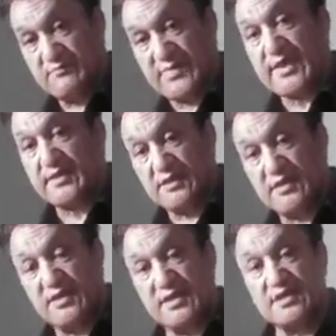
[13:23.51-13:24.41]
Back
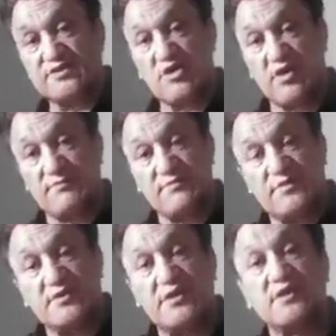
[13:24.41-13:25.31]
in time
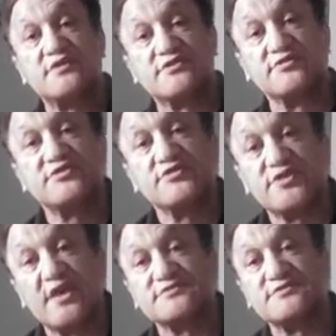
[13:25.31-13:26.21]
to
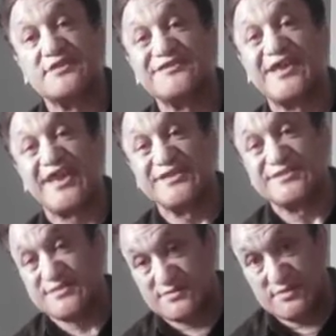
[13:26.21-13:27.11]
2008
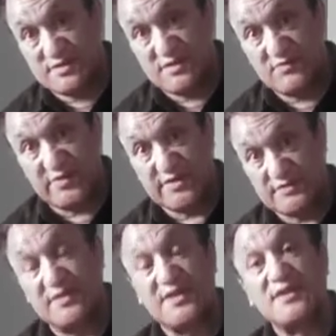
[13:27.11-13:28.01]

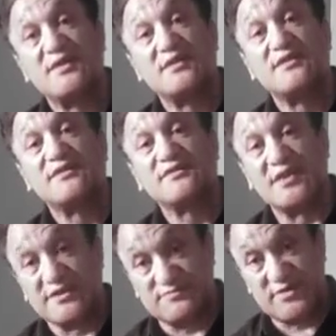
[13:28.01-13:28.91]
when
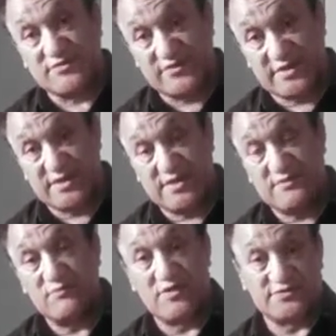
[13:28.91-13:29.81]
the Lisbon Treaty
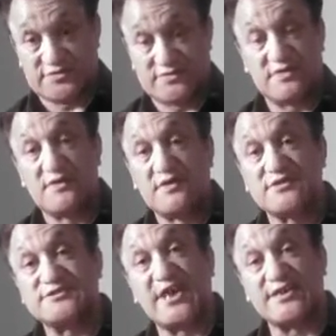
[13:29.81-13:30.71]
was
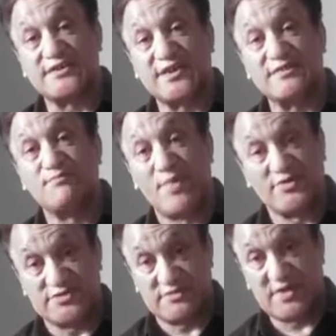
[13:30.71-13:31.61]
started to get
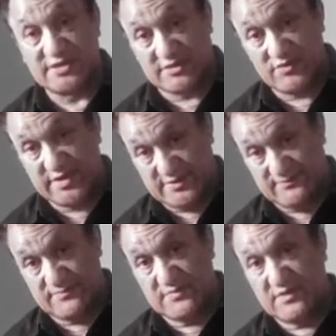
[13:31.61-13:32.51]
bodgied by the Queen.
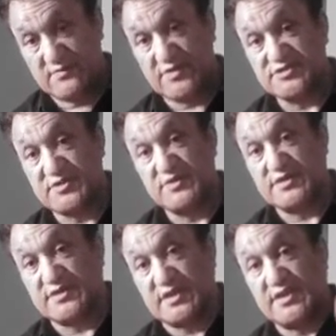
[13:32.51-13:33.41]
When she went
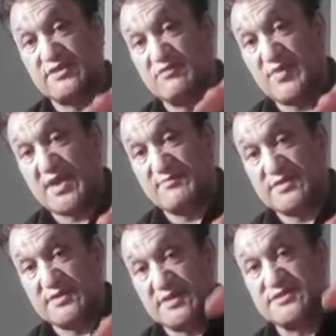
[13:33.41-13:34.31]
to the EU Parliament,
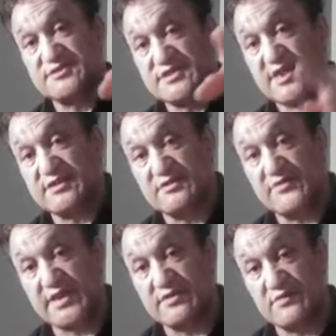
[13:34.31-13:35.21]
it started the
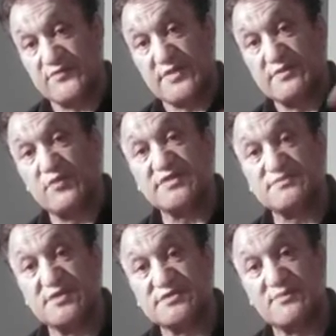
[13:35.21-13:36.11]
racket off in
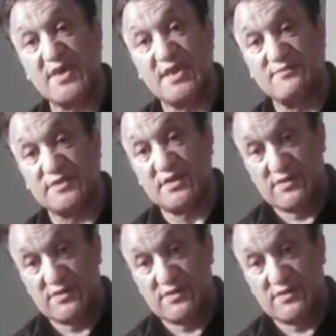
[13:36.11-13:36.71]
Westminster Parliament.